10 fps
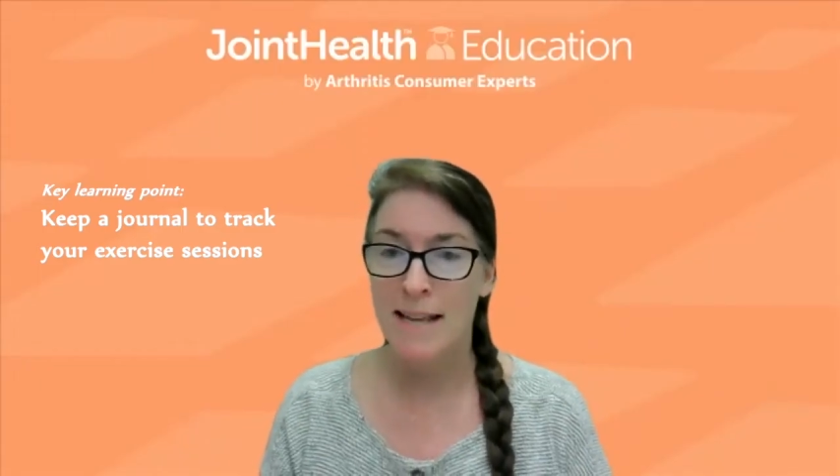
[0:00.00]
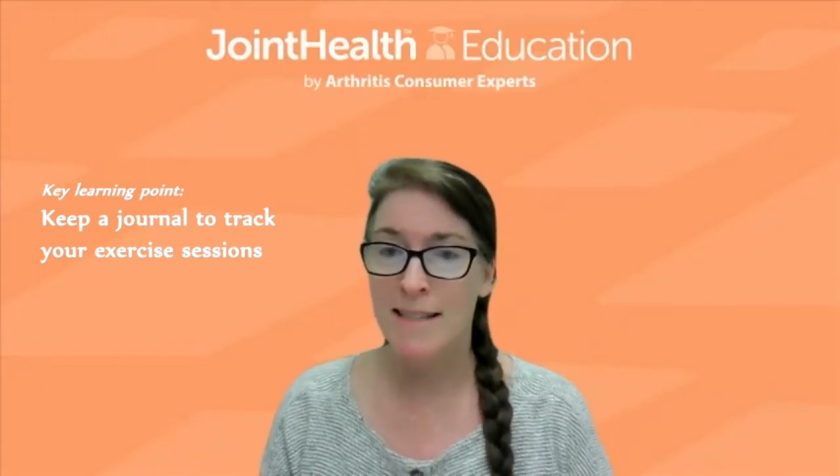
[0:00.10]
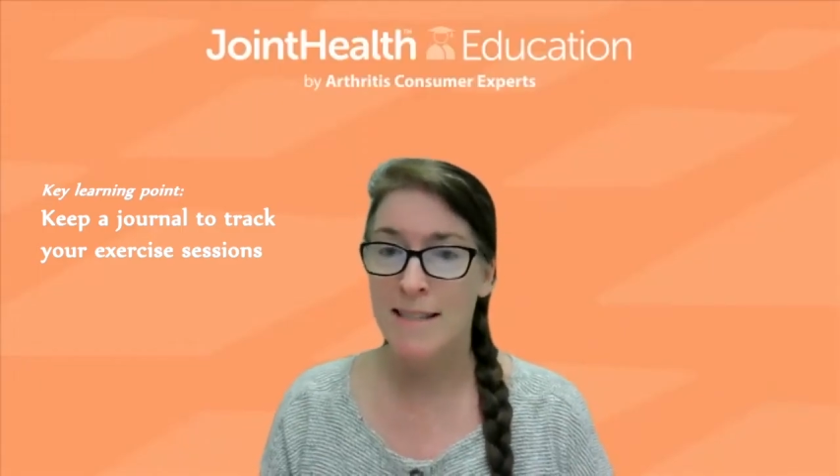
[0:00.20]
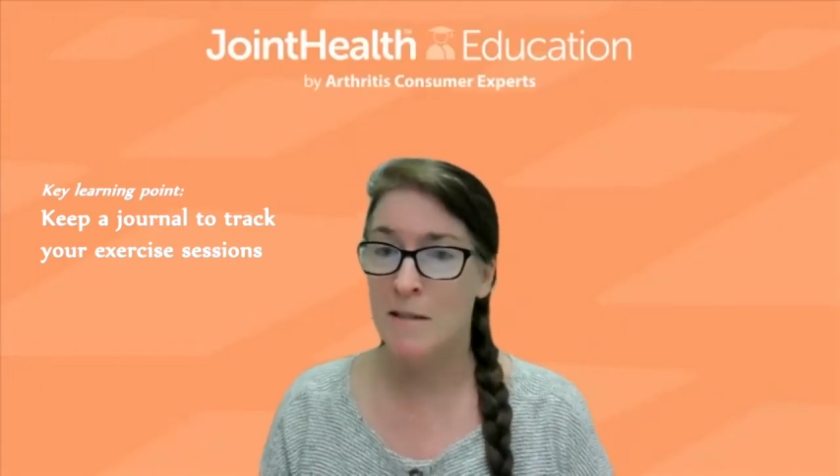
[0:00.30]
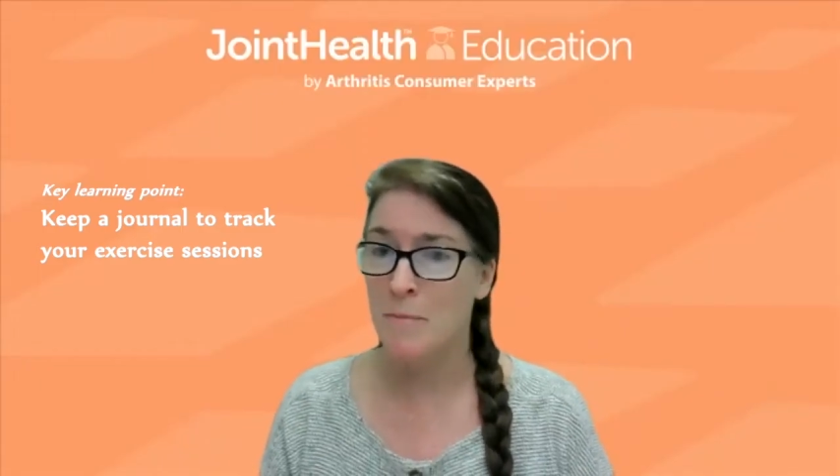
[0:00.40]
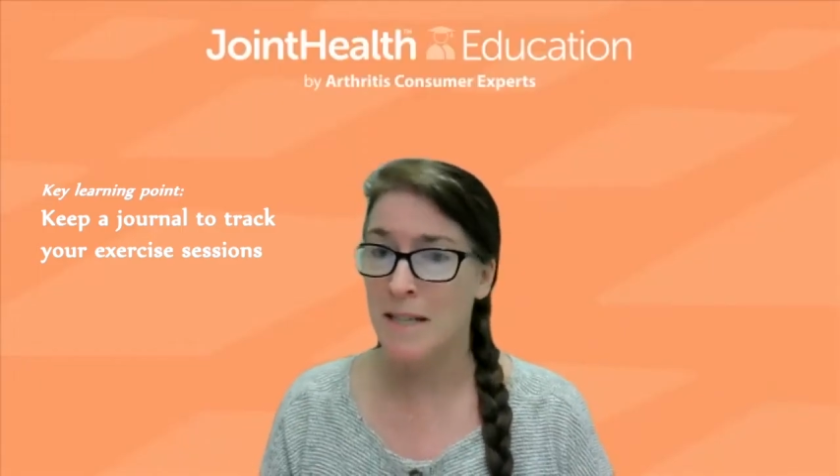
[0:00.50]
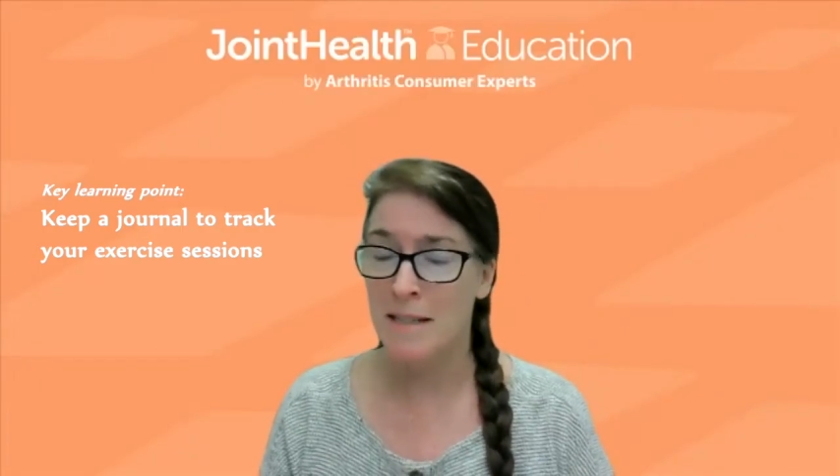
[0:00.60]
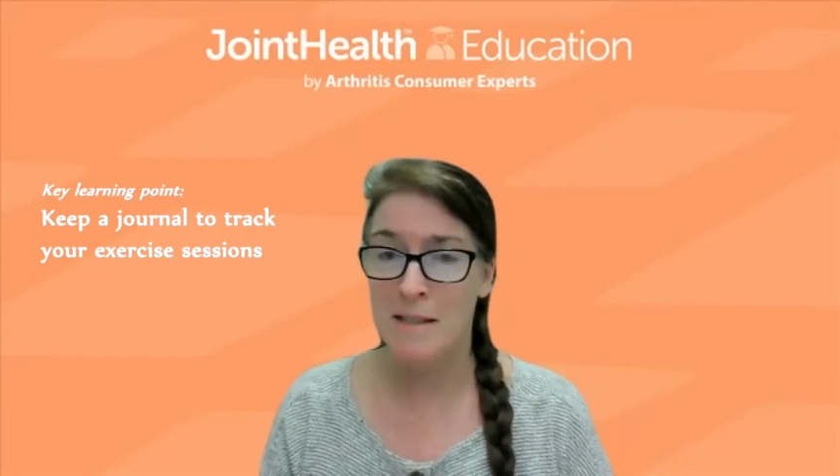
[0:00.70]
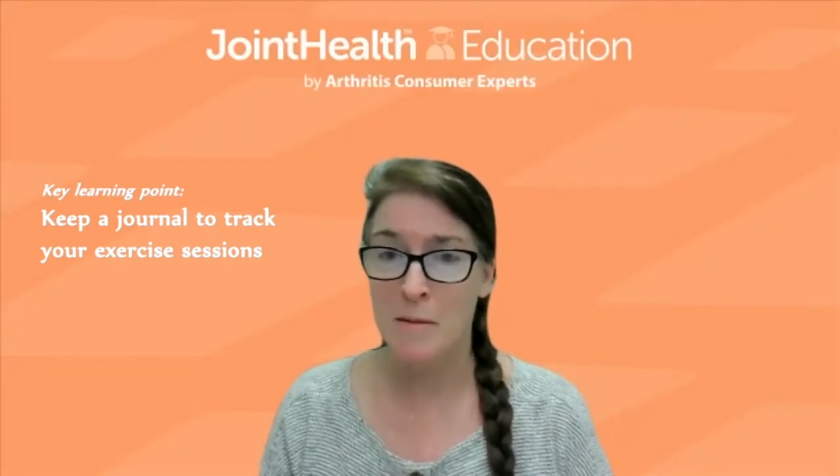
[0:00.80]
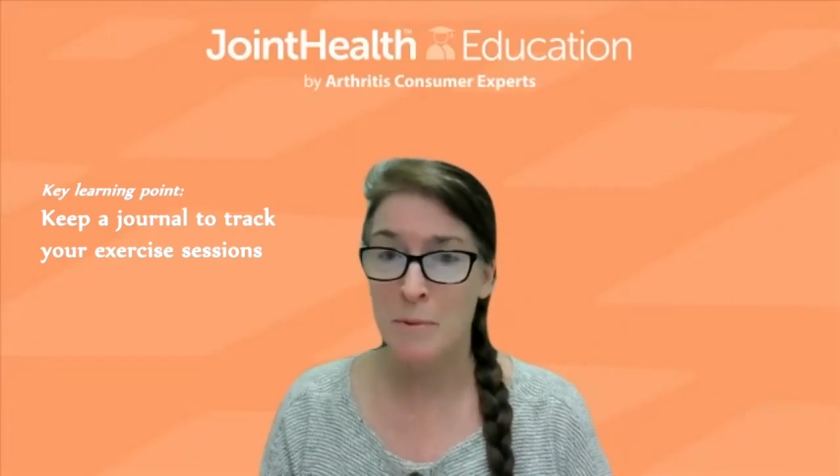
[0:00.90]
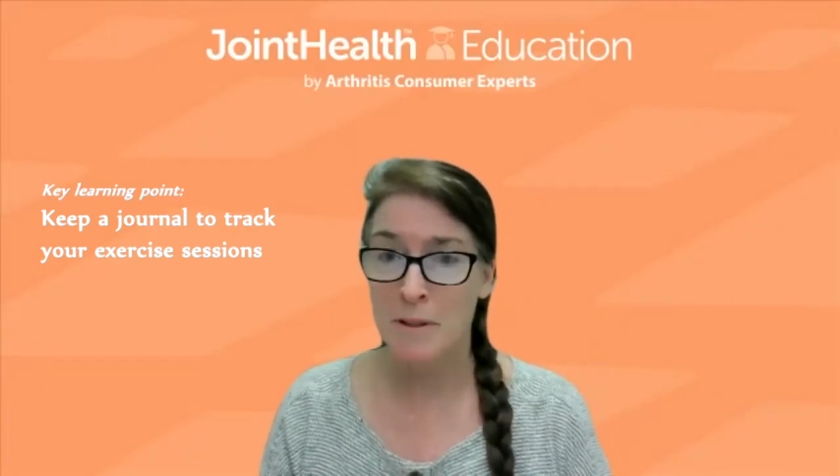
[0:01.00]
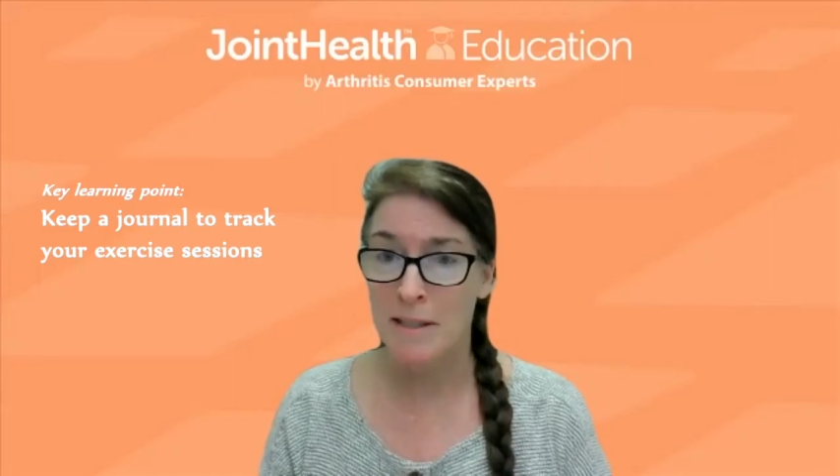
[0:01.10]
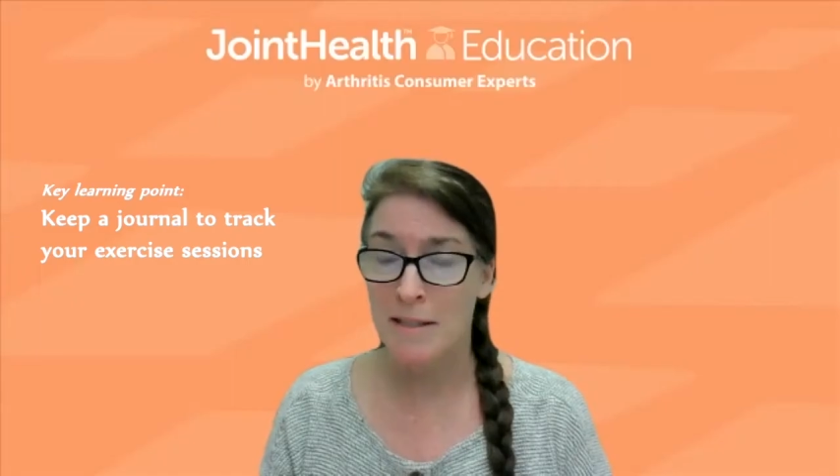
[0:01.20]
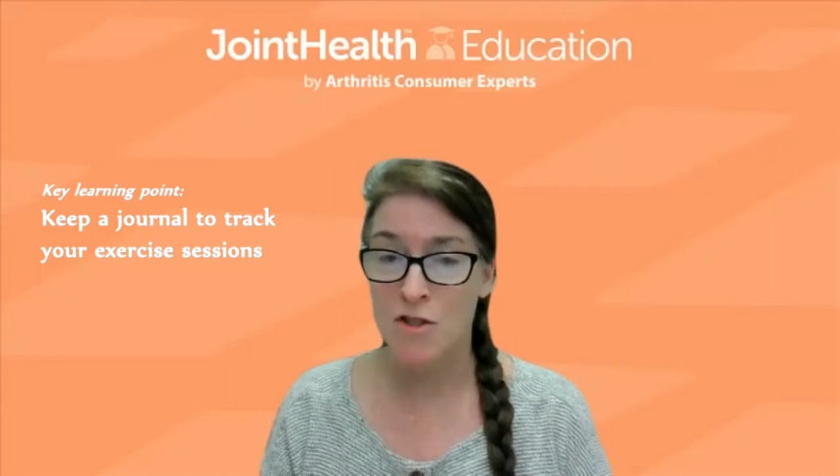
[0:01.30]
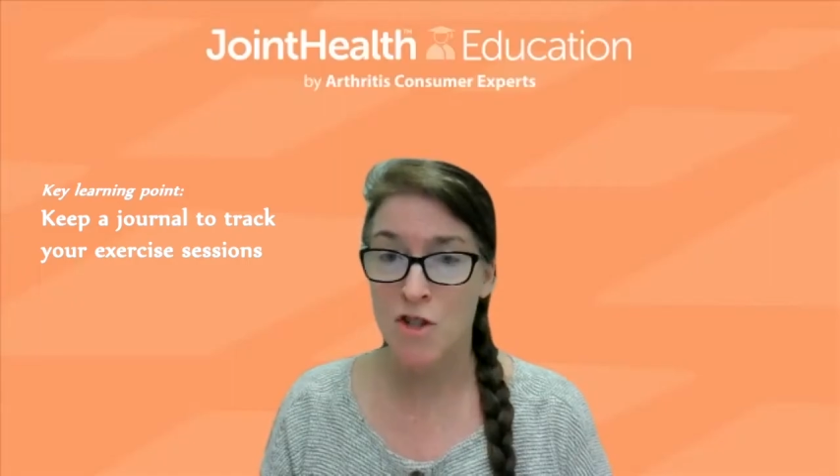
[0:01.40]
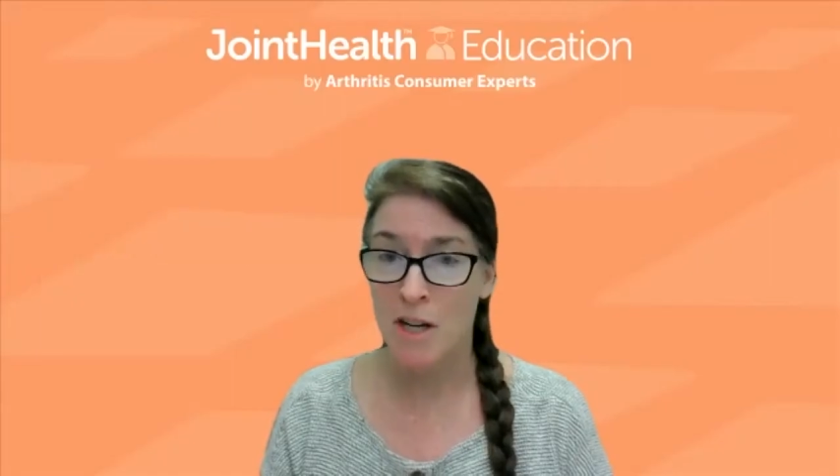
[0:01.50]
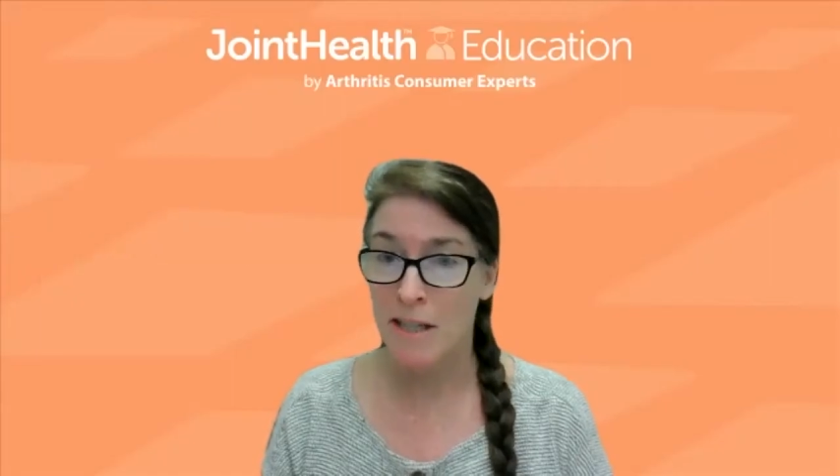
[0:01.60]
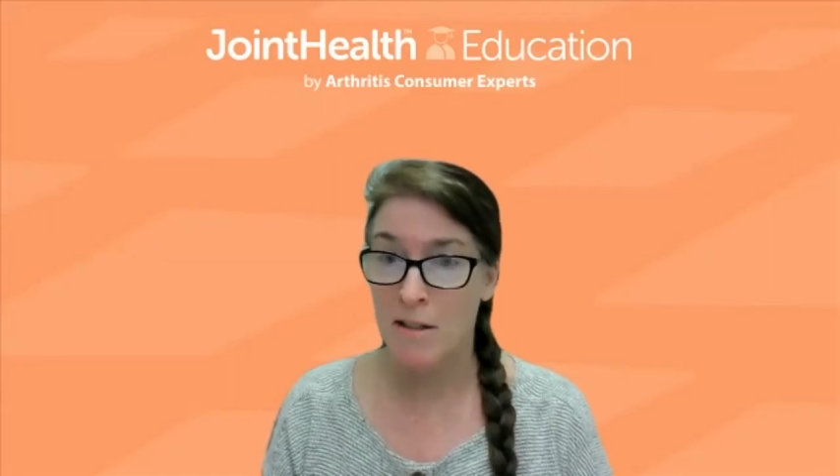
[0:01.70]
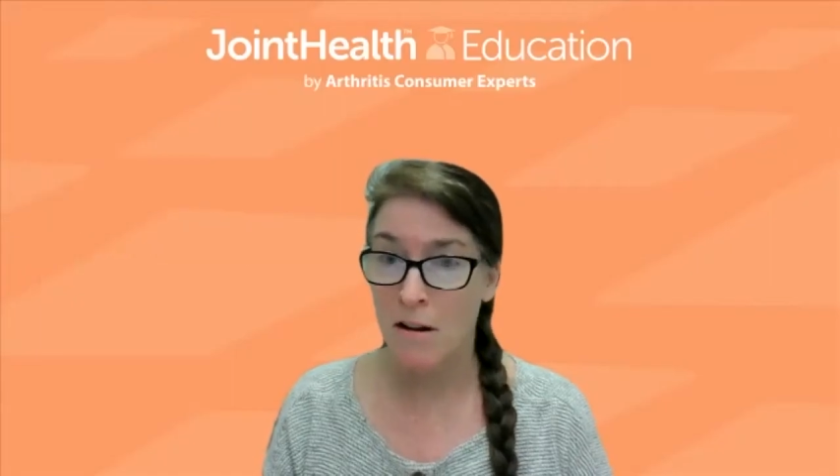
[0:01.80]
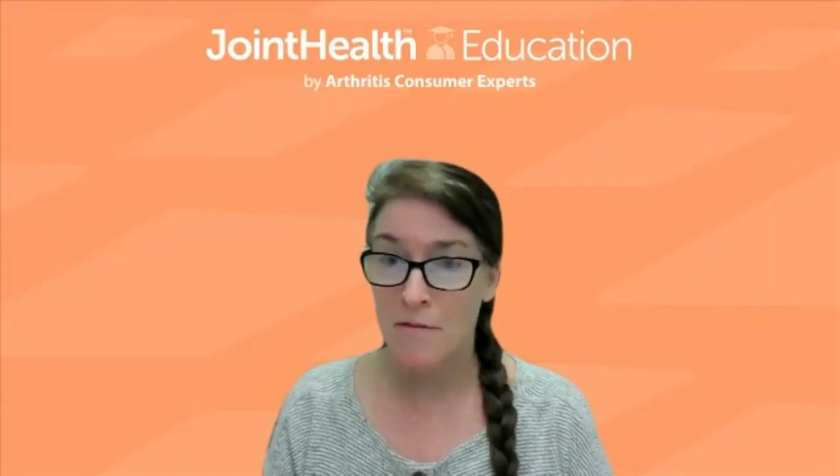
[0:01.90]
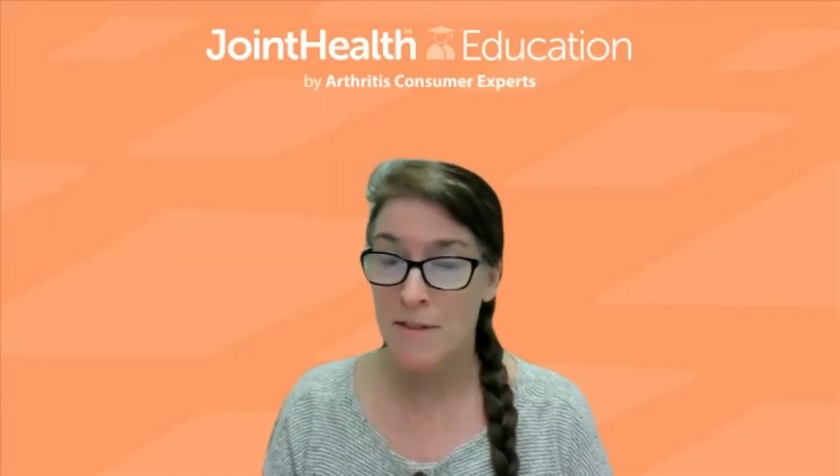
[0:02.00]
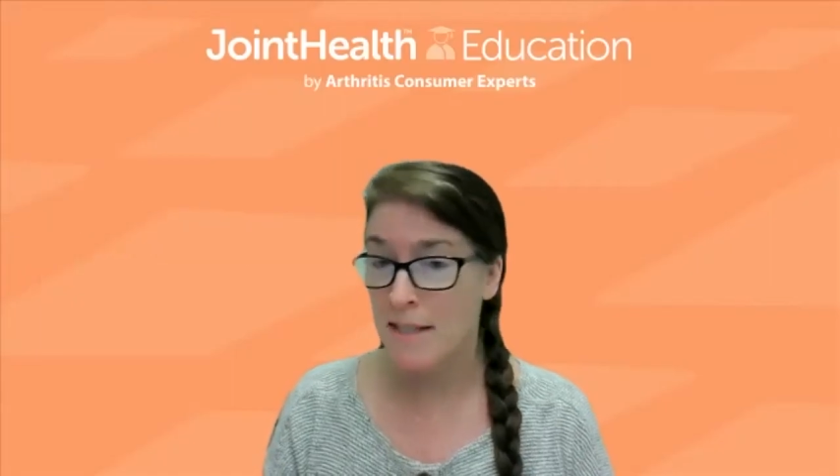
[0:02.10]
This can be as simple as checking off